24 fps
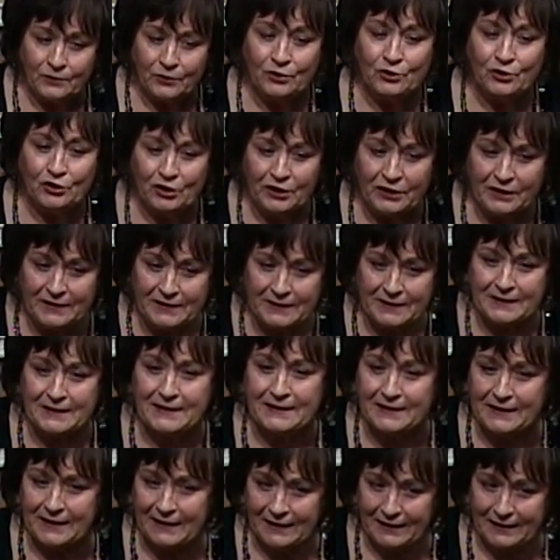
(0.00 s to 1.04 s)
Jesus
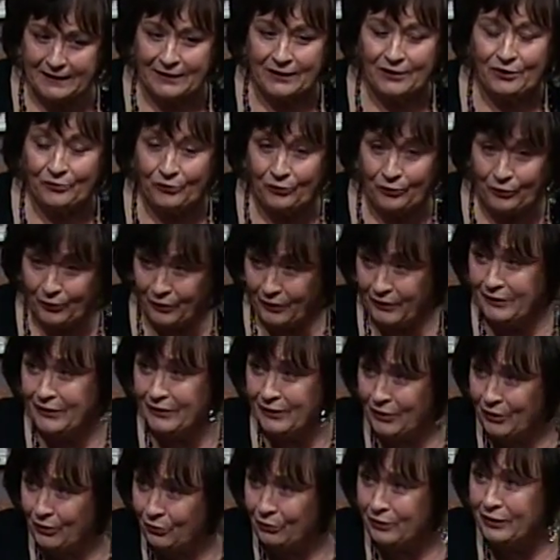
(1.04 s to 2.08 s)
said,
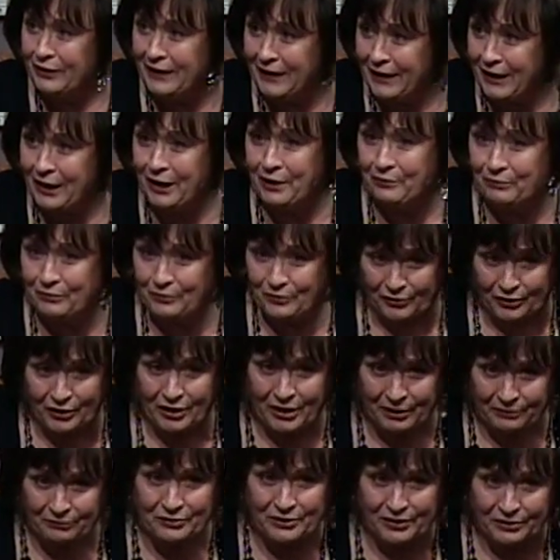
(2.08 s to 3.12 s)
literally, come,
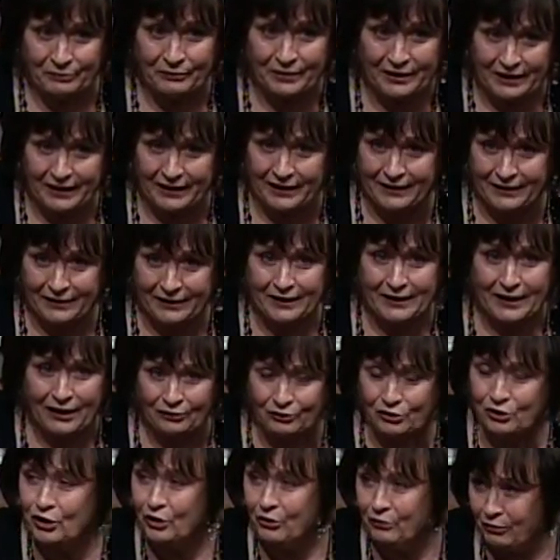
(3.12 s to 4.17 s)
come to me, and I'll
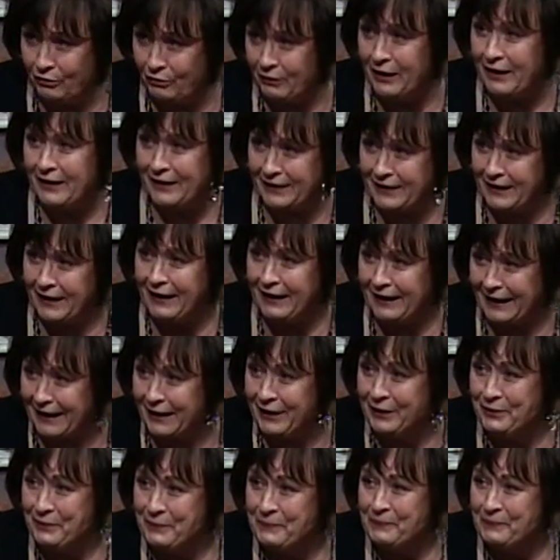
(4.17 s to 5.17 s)
show you how to die.